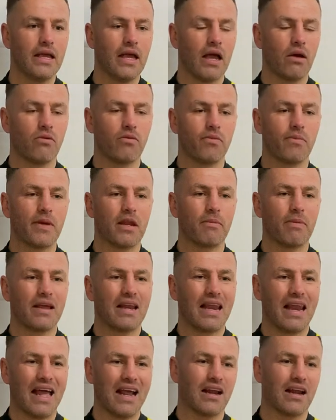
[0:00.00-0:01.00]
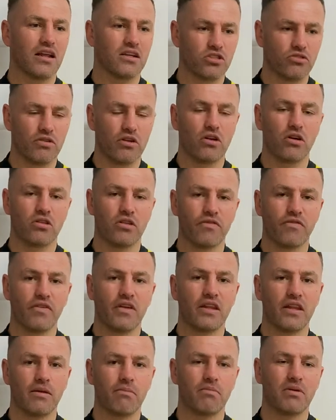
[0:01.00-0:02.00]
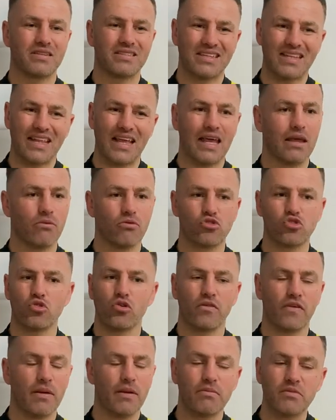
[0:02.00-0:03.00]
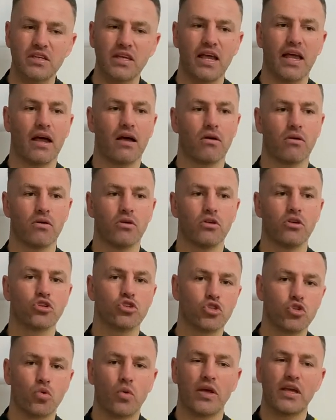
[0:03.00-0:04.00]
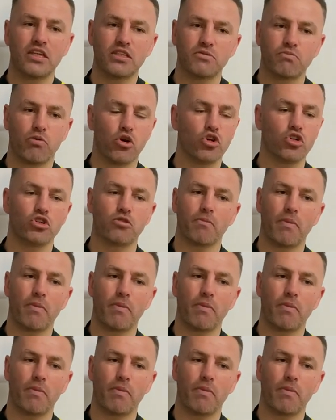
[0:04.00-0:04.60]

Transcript: We've been a bit lackluster in our defending, but today it was sort of empty out, squeeze, push,